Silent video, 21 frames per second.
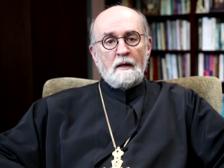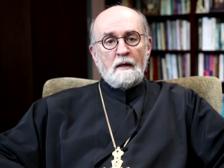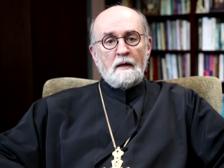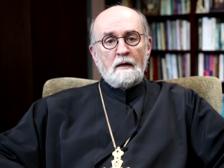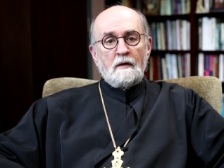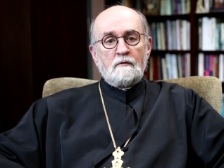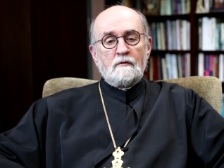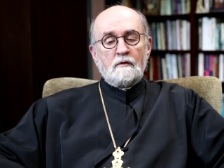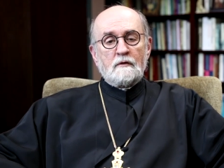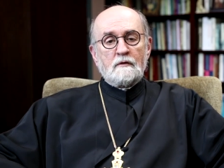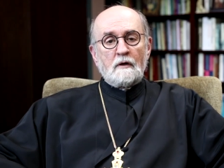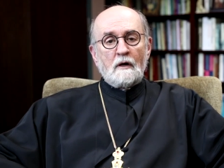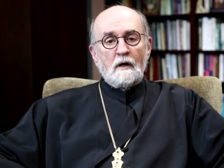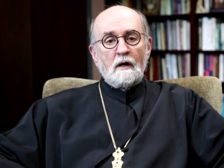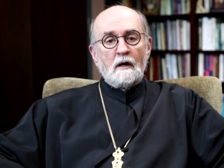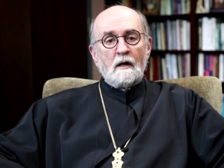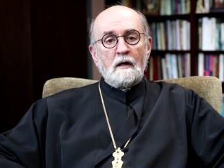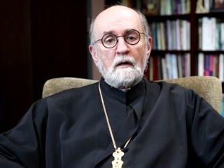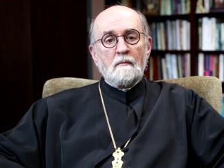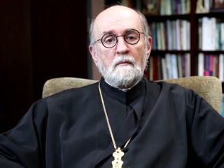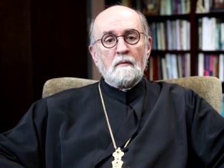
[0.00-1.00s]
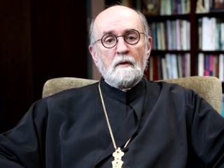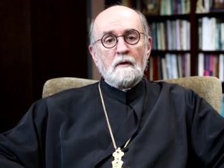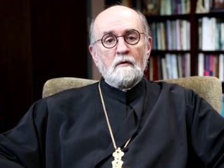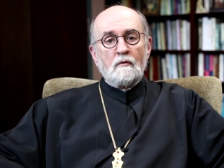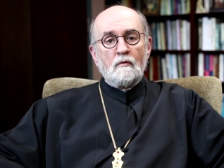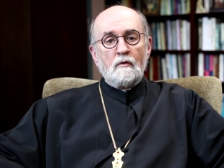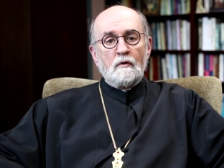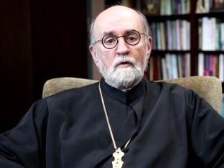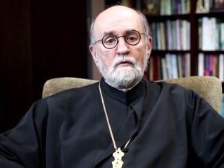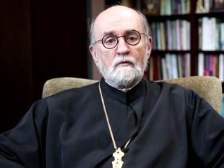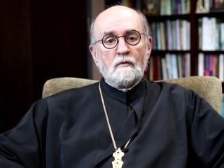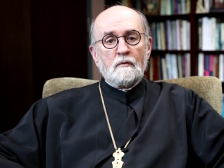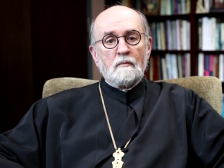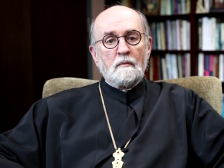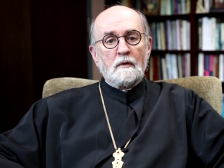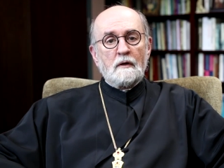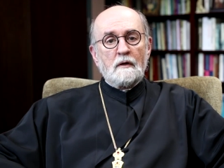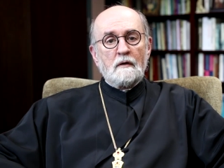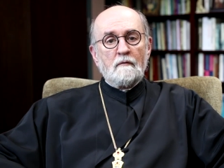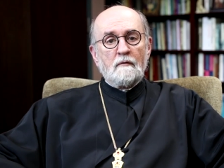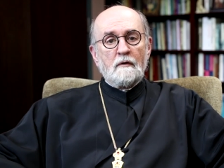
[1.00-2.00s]
It's a time in which
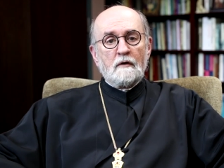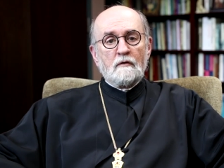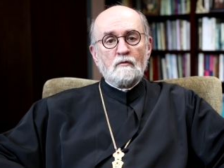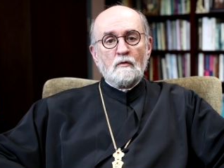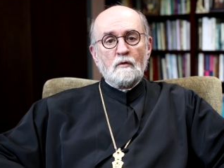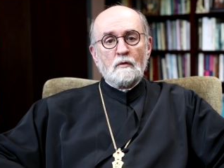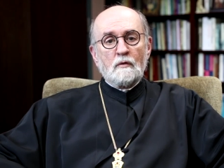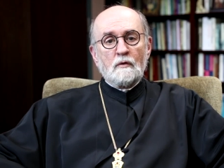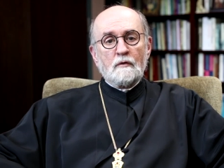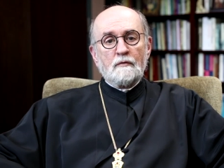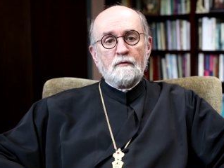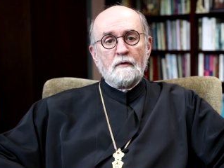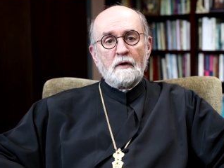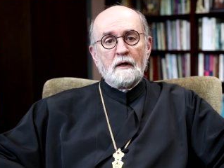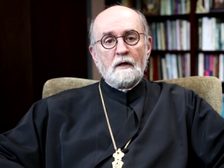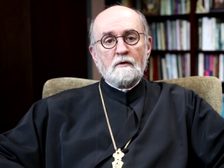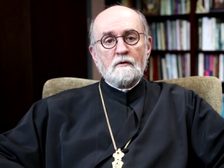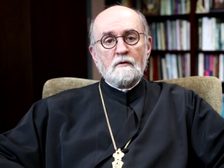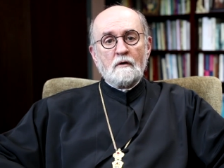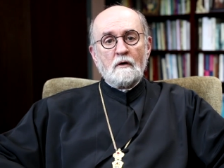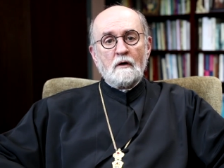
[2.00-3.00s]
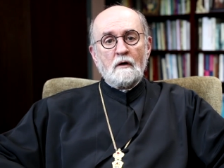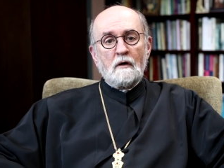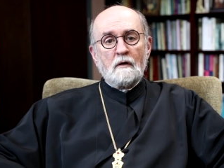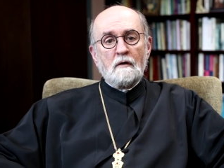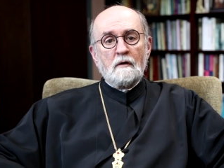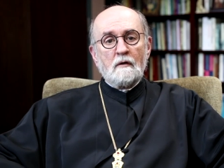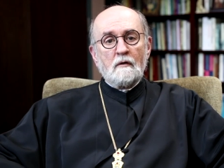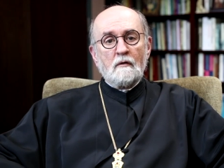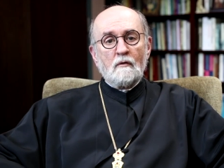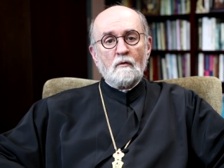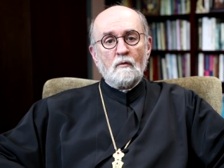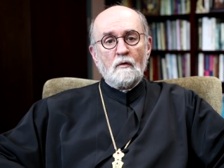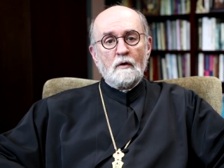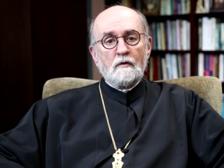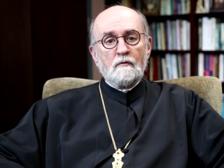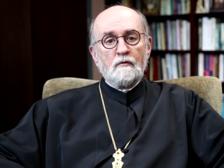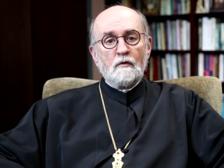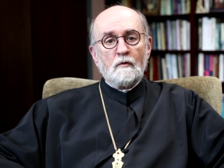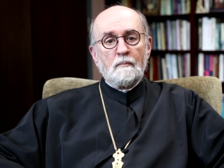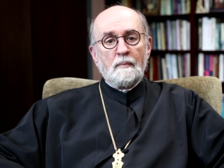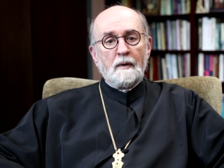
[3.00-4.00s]
many of us will reflect on the
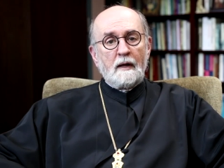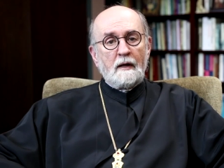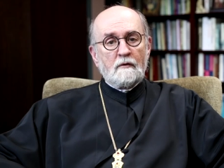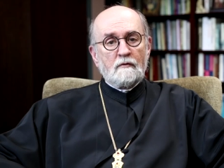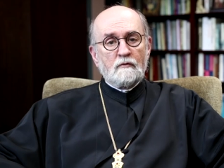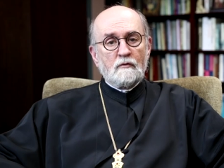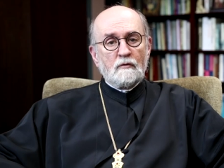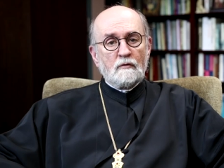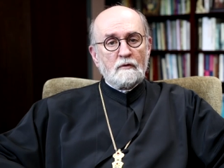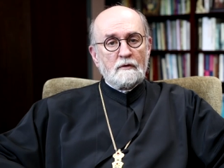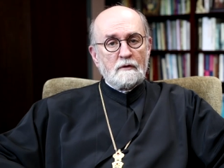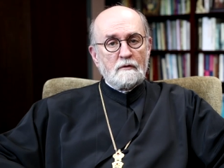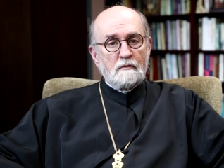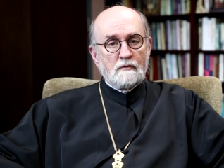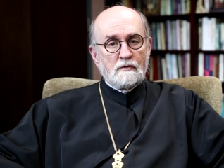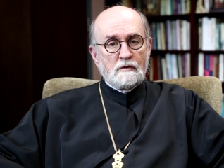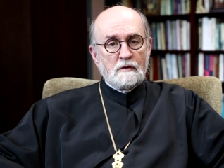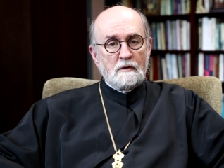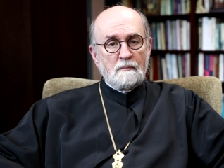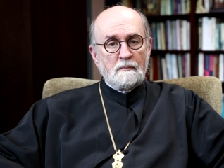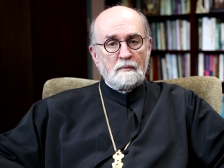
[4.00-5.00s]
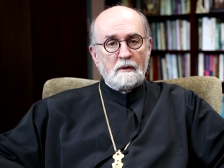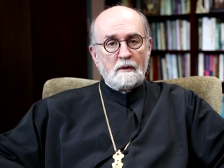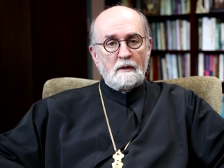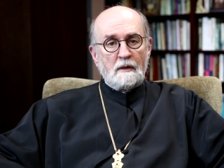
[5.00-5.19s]
wonderful pastoral leadership